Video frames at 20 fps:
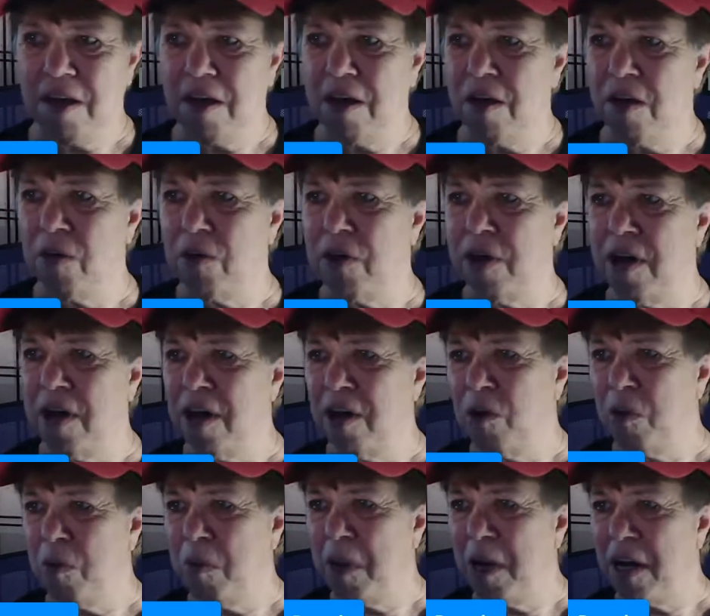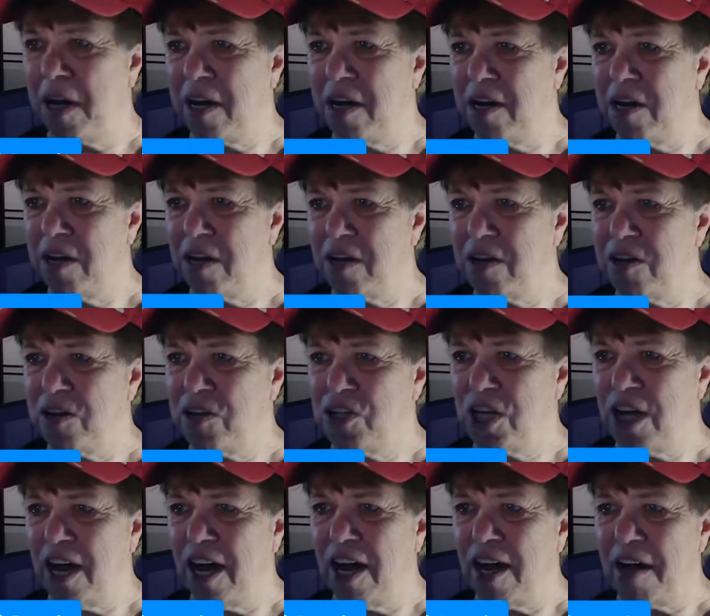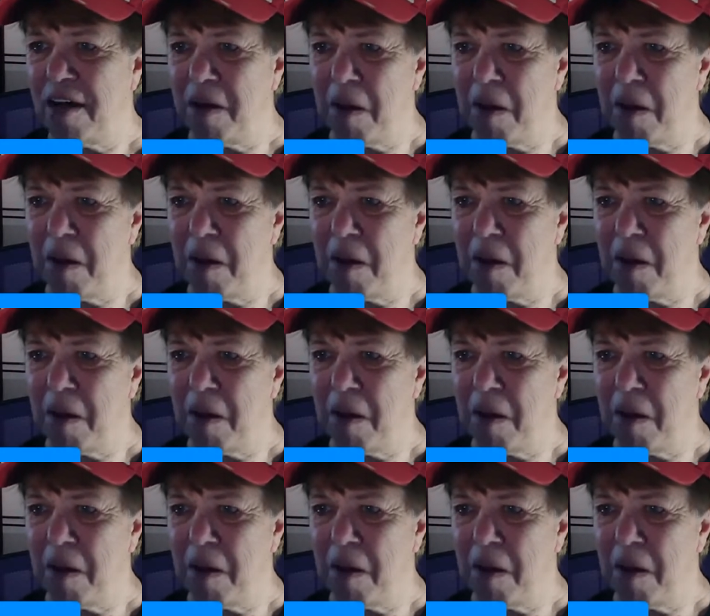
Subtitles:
Okay, go back into chat.